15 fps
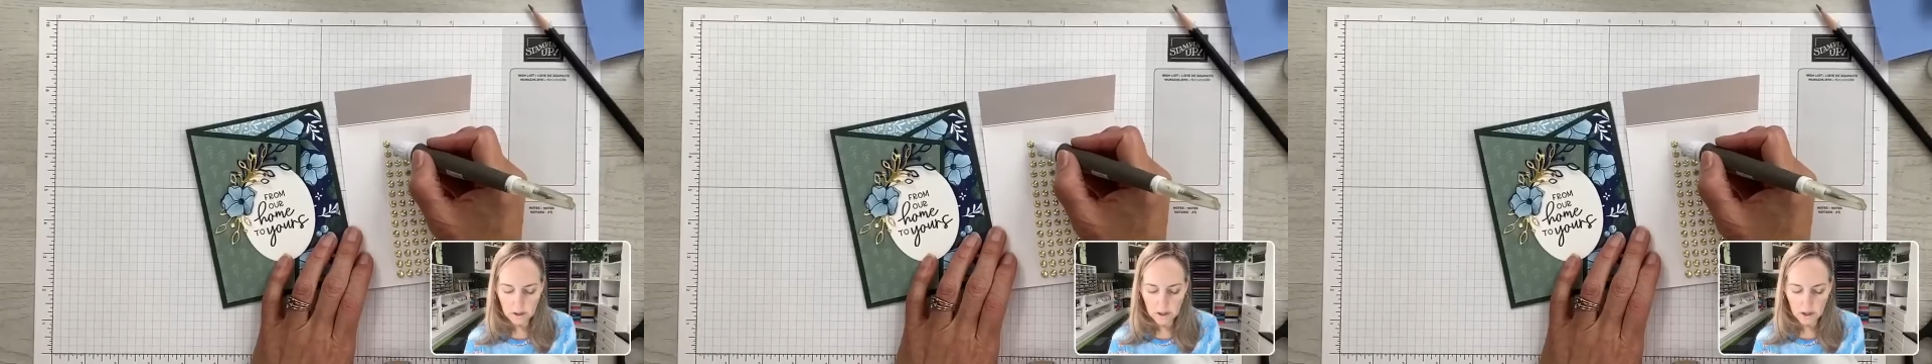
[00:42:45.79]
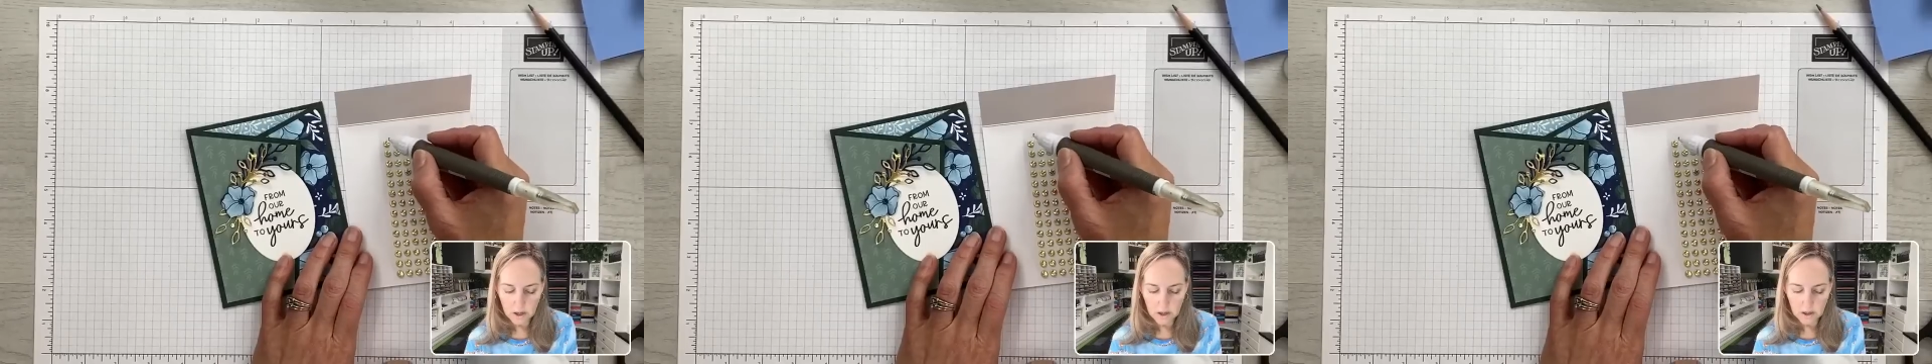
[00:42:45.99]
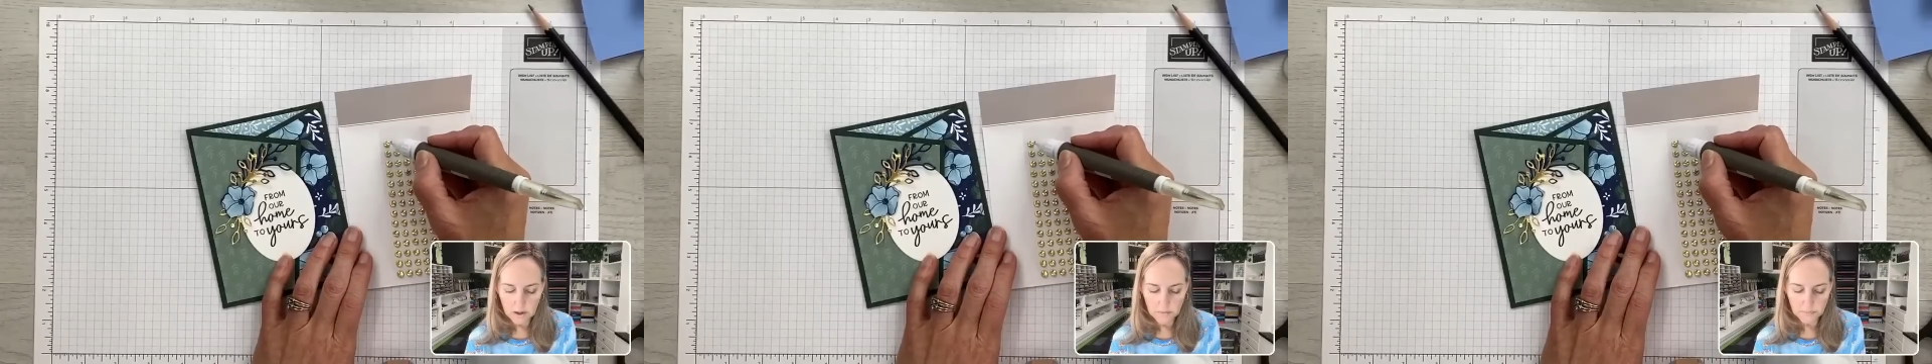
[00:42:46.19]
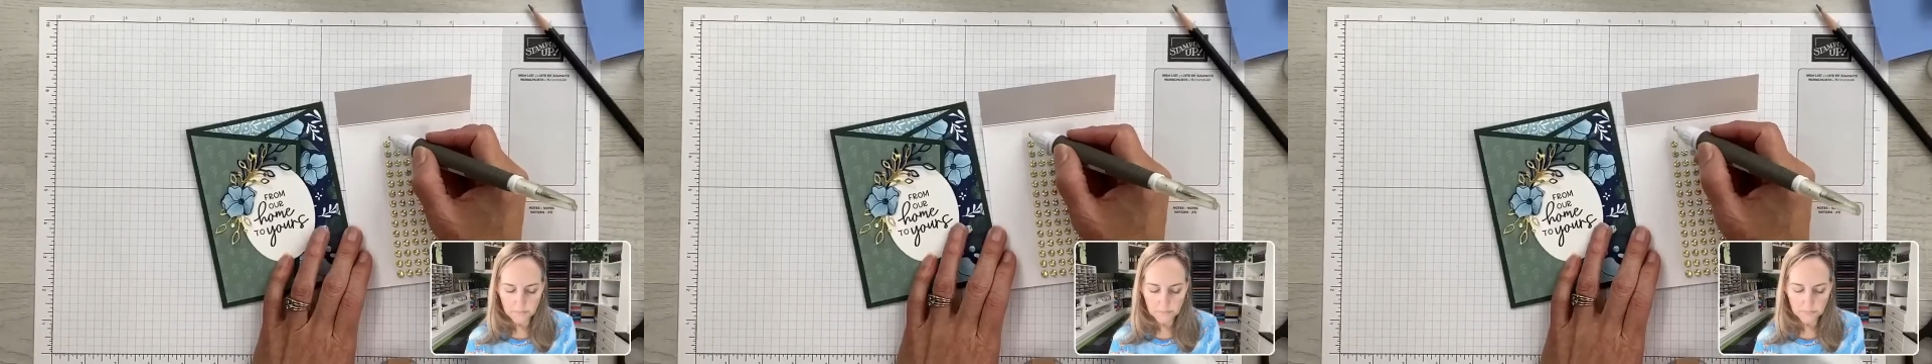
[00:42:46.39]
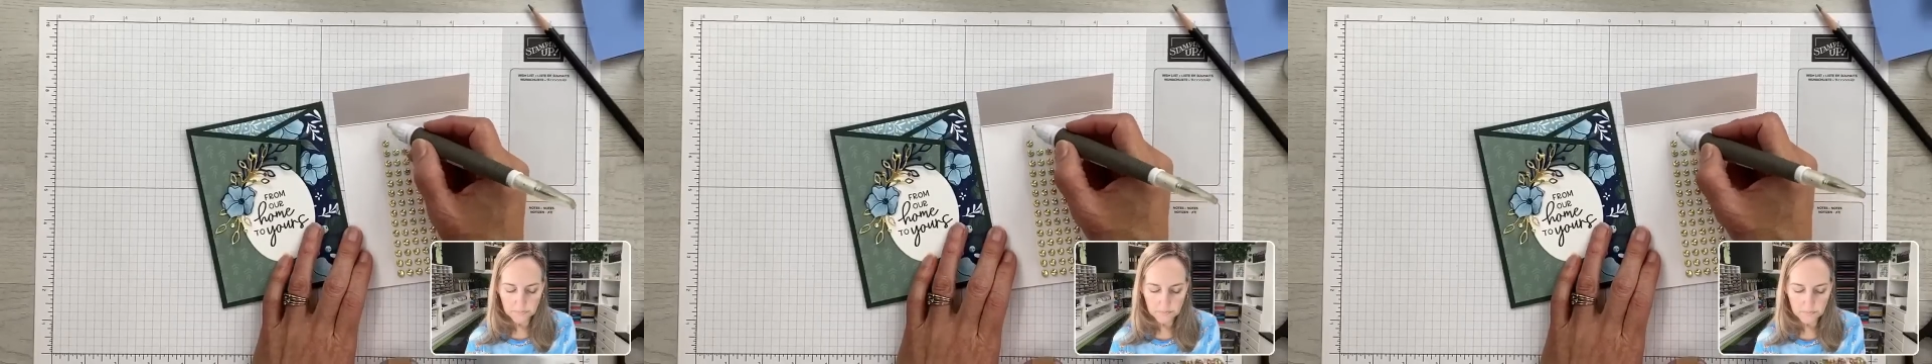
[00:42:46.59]

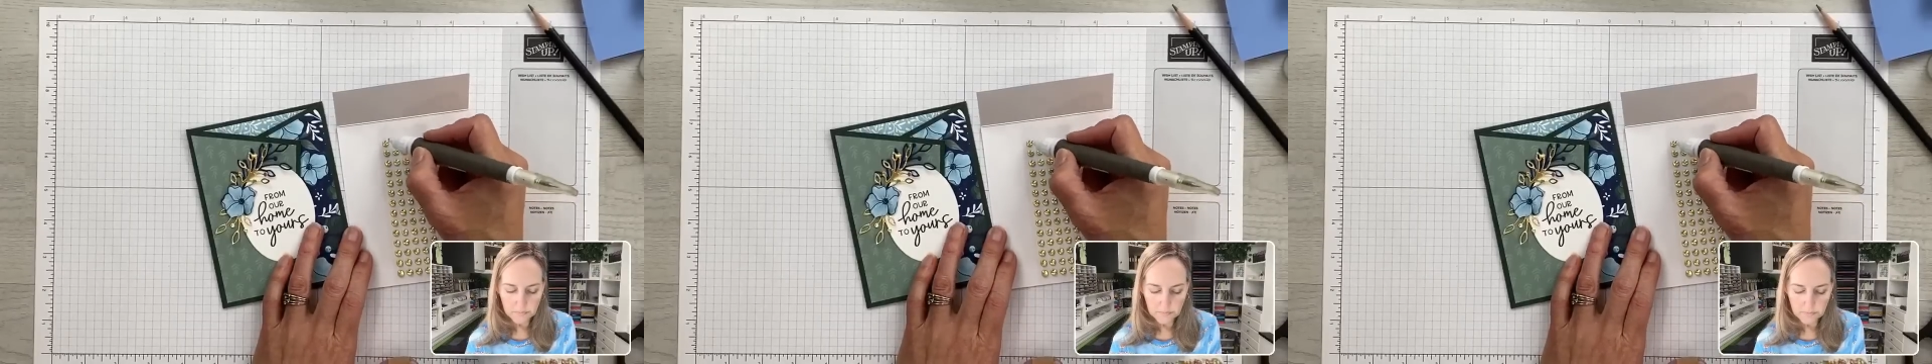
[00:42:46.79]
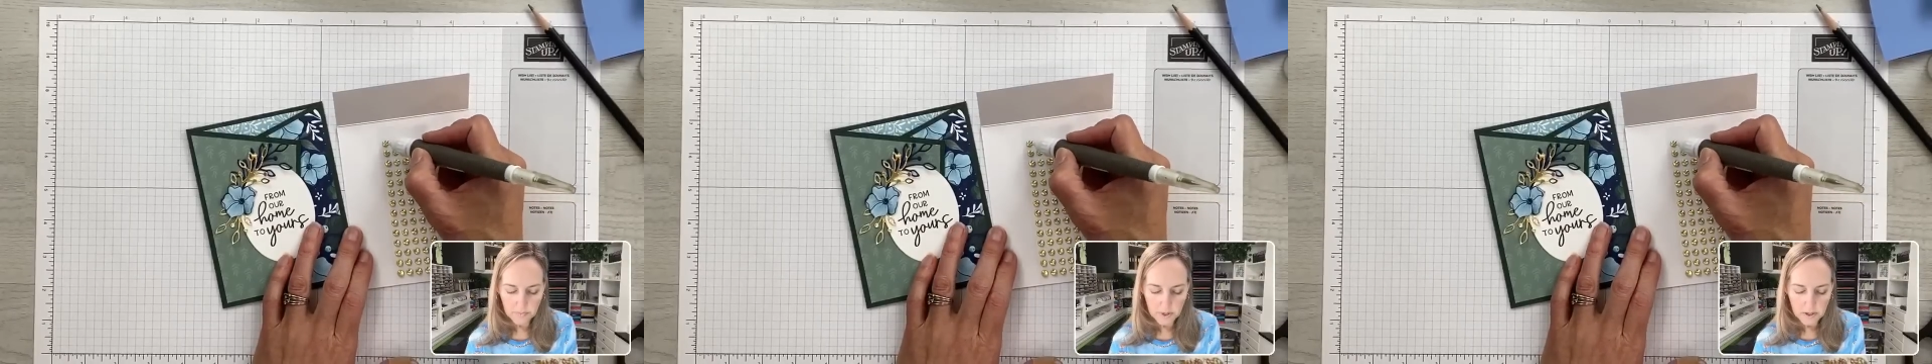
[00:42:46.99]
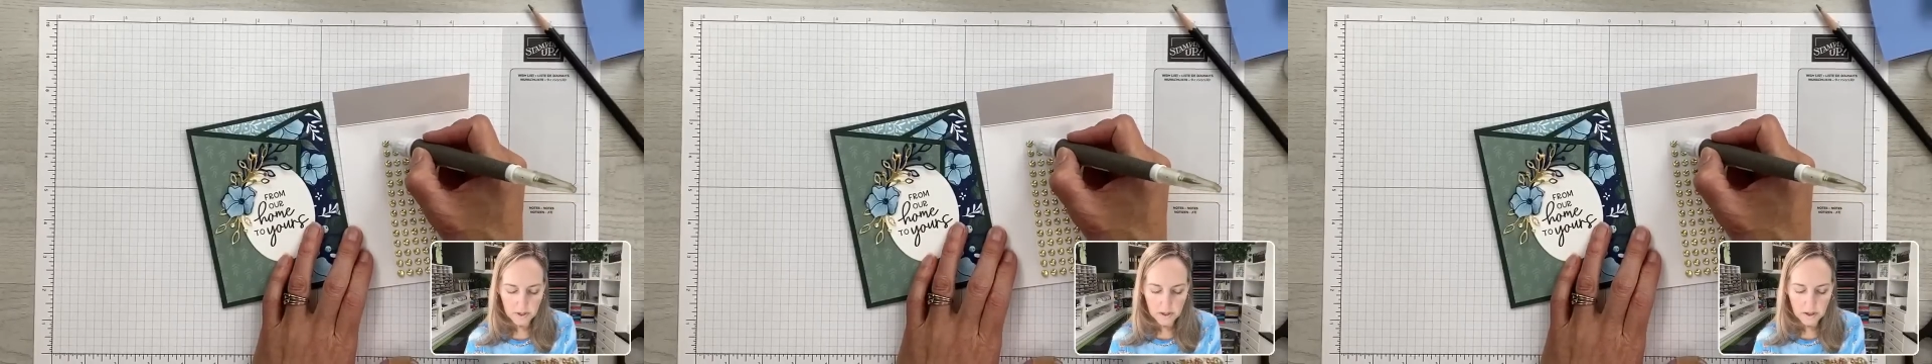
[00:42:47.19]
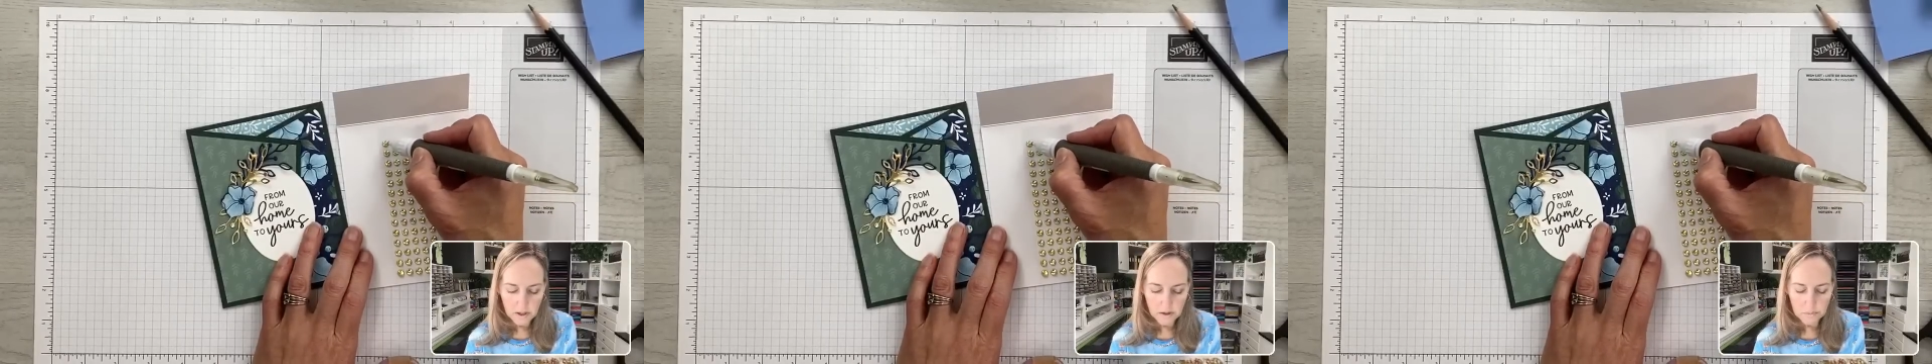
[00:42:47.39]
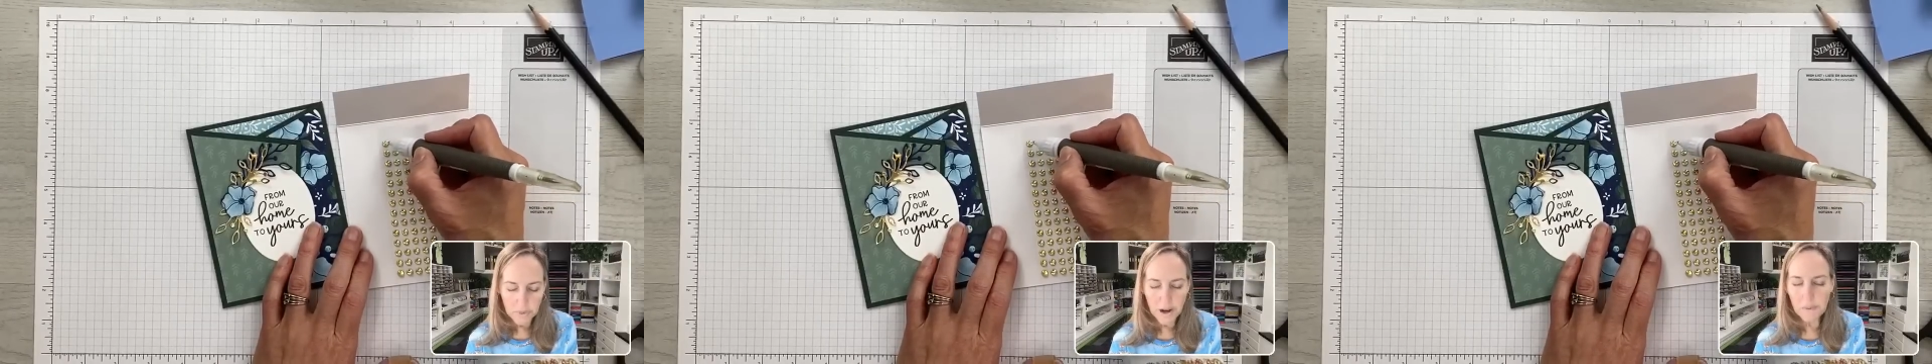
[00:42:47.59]

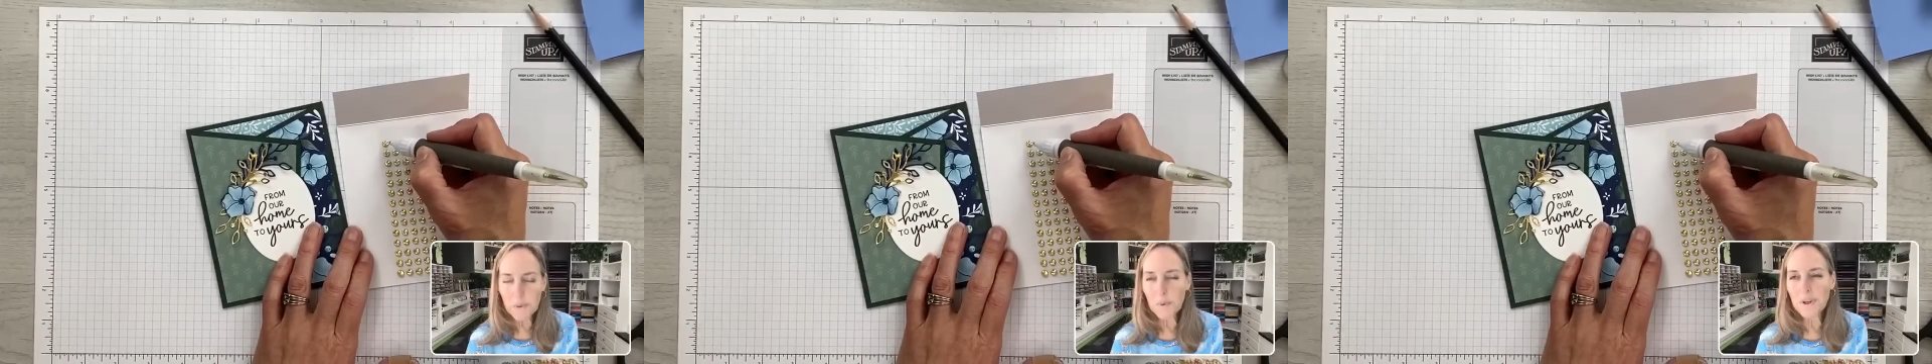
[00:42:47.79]
Probably